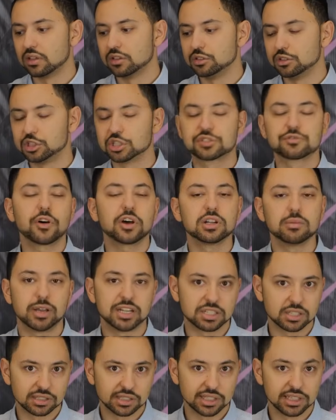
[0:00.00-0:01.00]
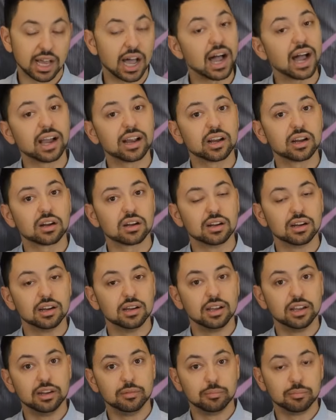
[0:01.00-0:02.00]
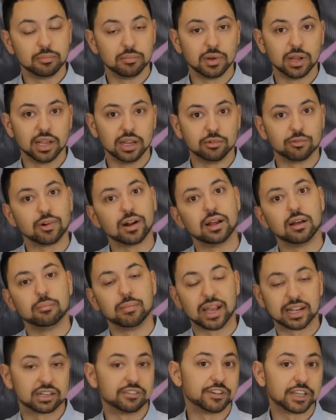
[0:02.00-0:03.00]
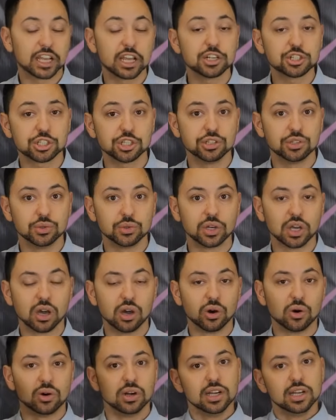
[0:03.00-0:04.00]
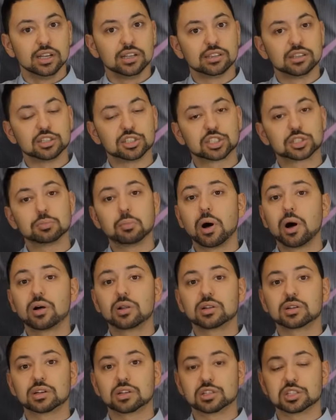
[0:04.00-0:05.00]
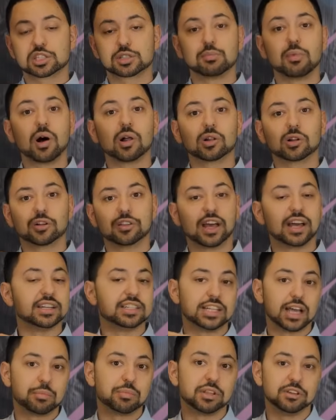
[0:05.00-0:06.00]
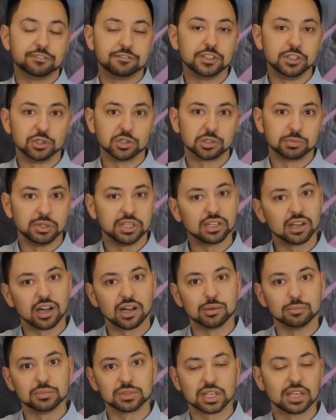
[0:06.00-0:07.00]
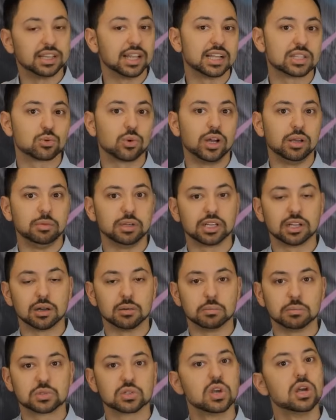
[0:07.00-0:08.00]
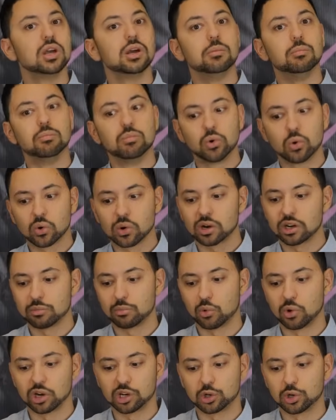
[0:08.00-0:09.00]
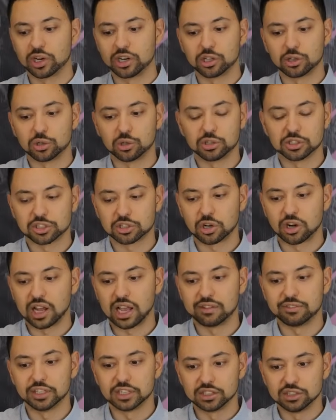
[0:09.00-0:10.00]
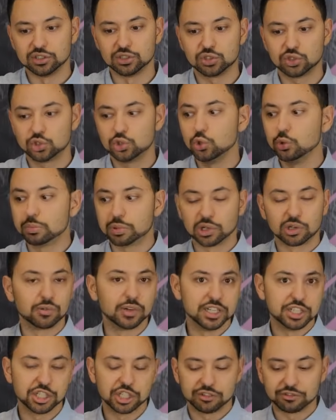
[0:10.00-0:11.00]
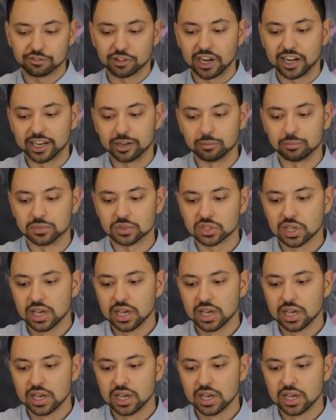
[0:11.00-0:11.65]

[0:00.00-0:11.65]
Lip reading: Just fundamentally, the higher in magnification you go, the smaller and smaller that depth of field becomes, and that's why it becomes more and more critical to start having these super rigid frames.